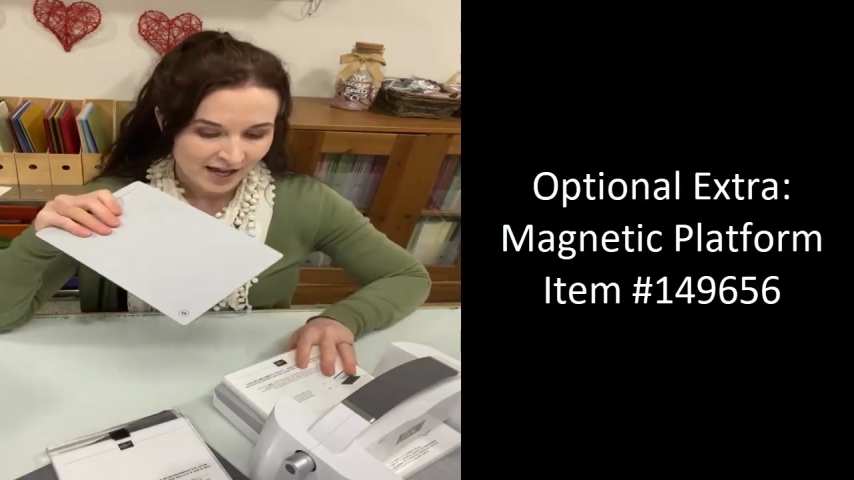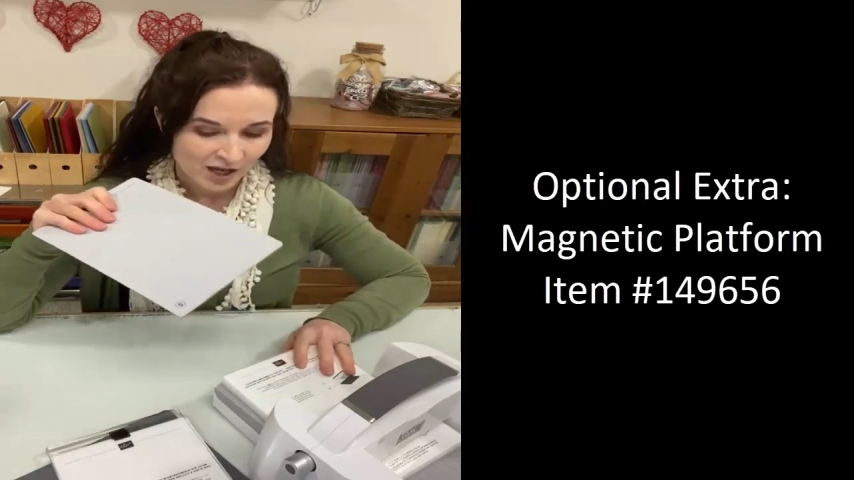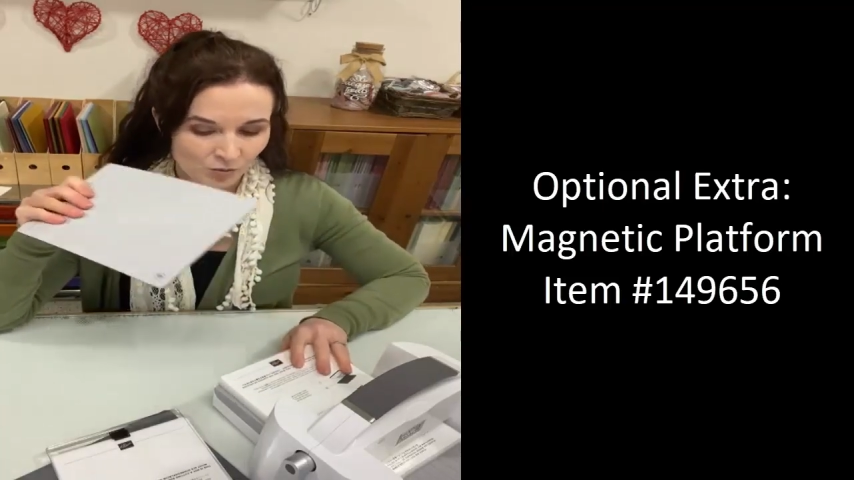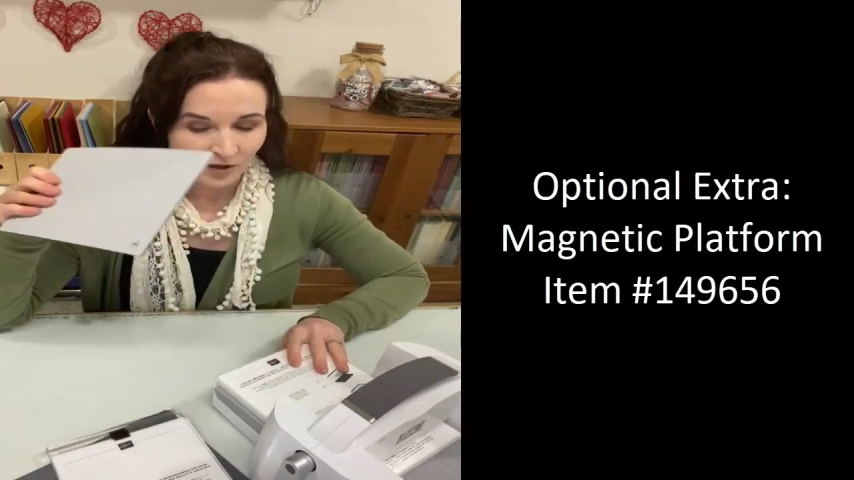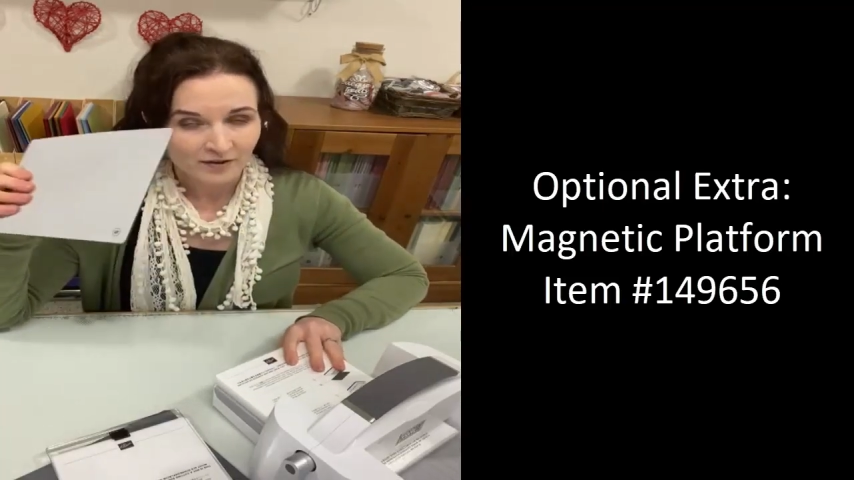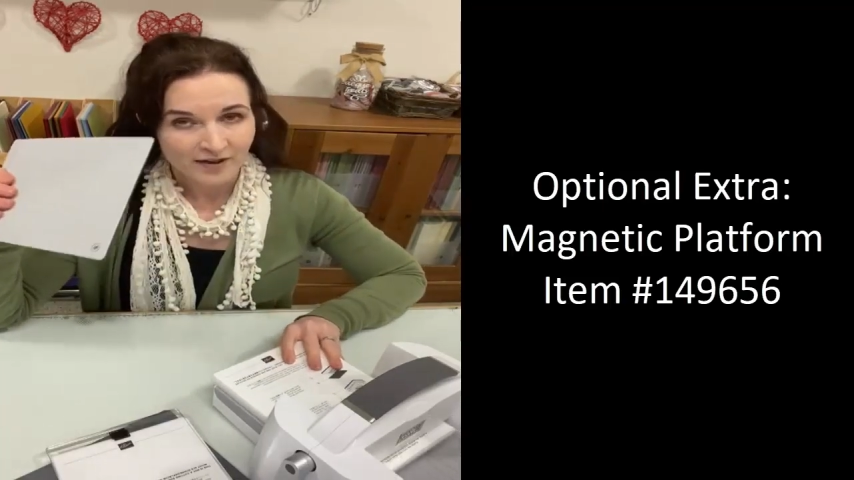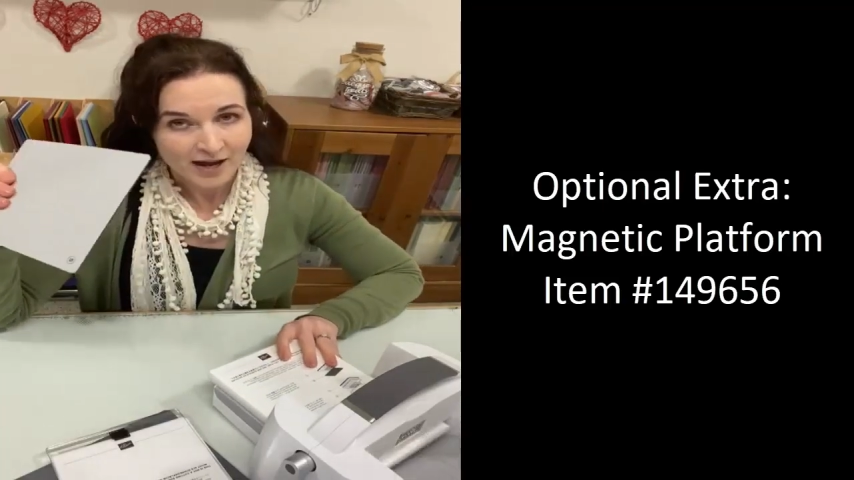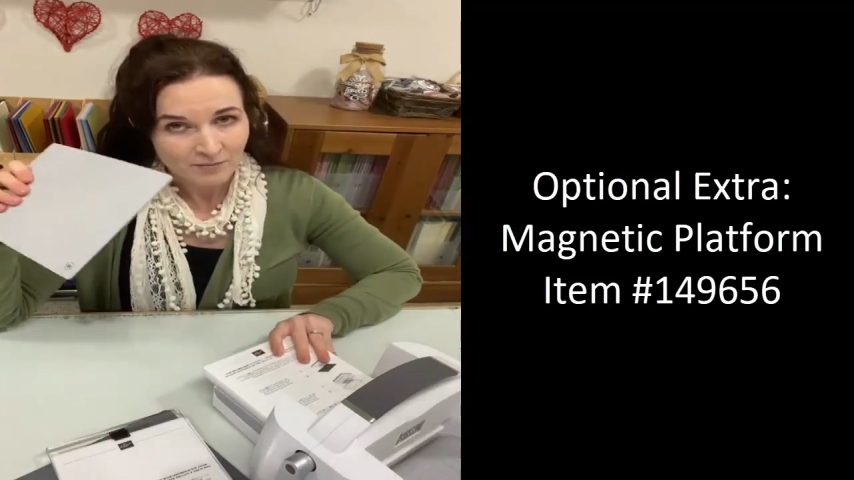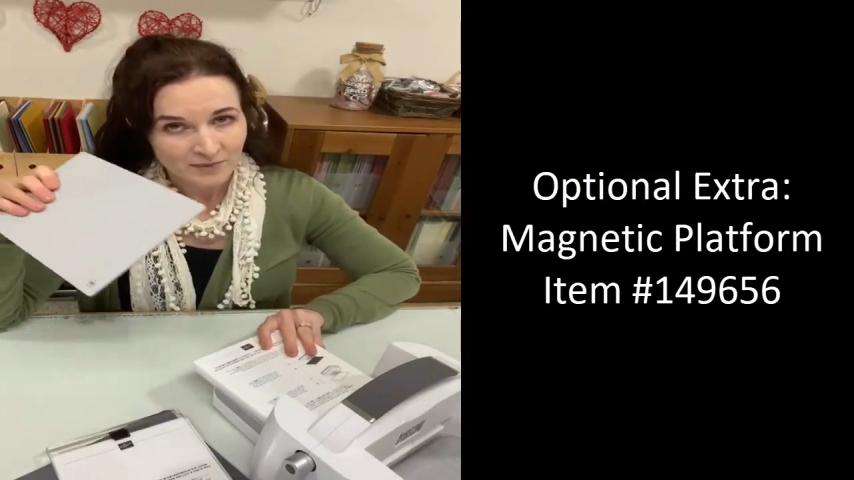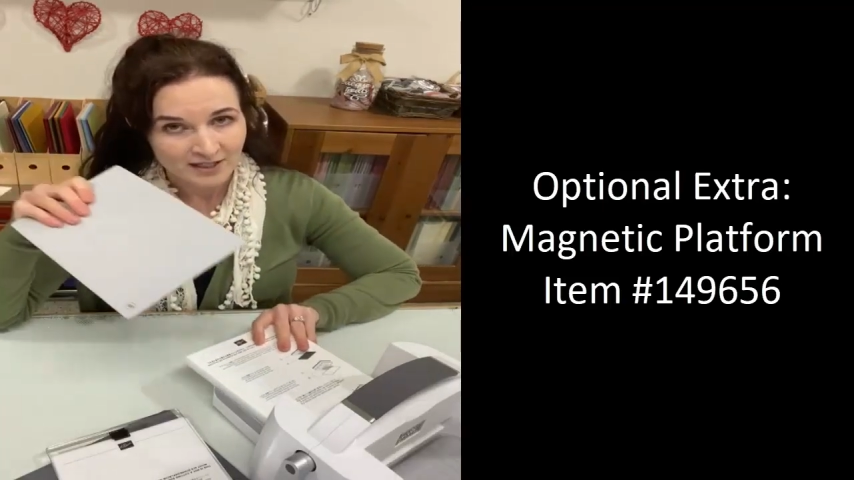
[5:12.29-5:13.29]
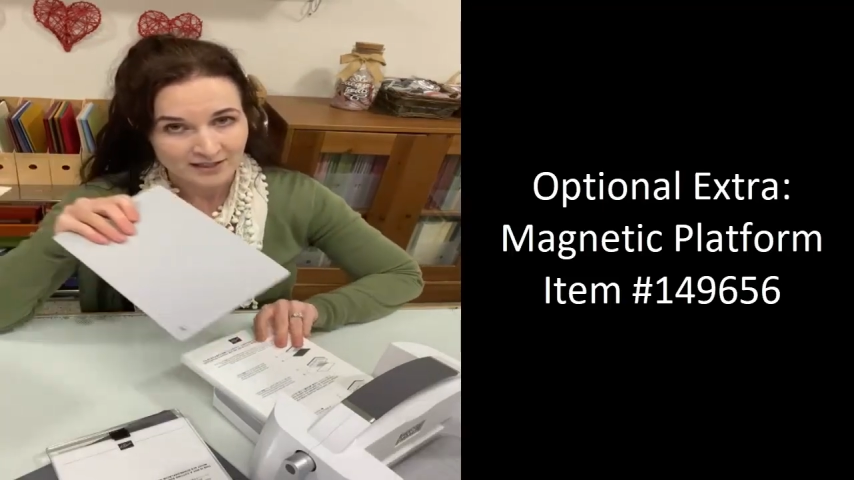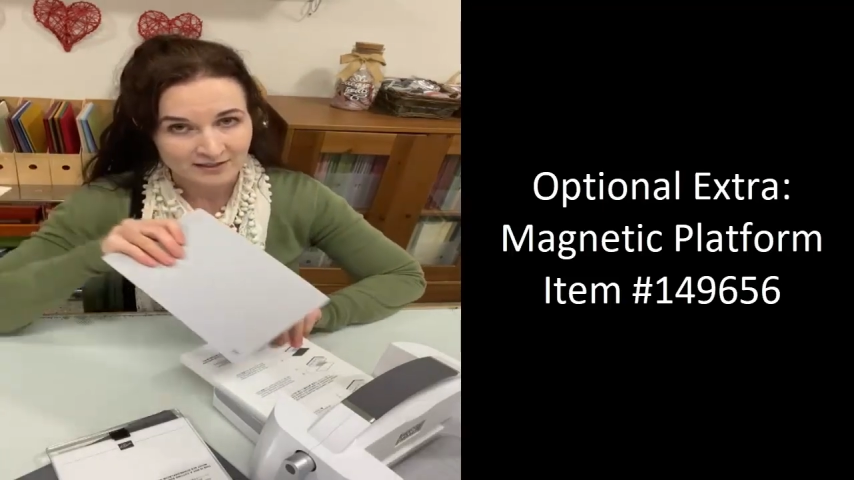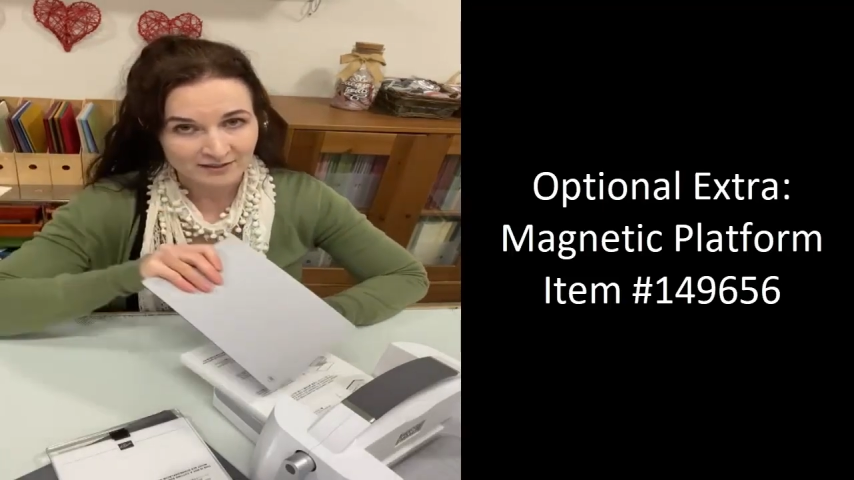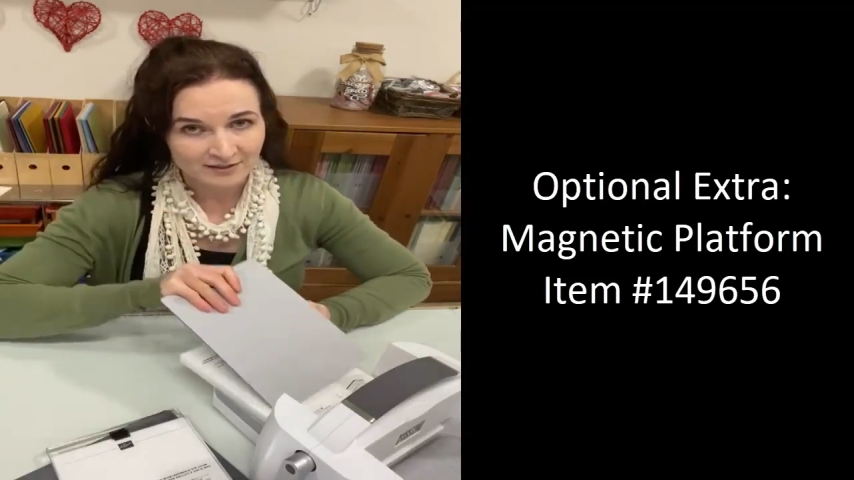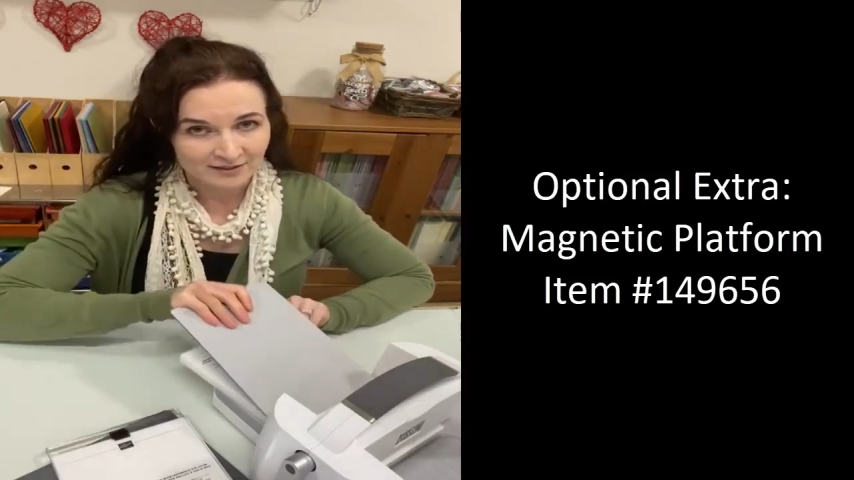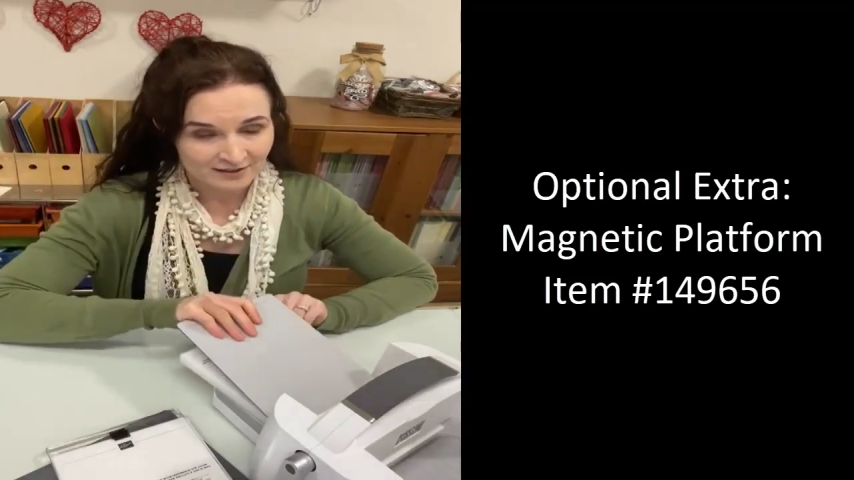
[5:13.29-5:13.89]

And what that means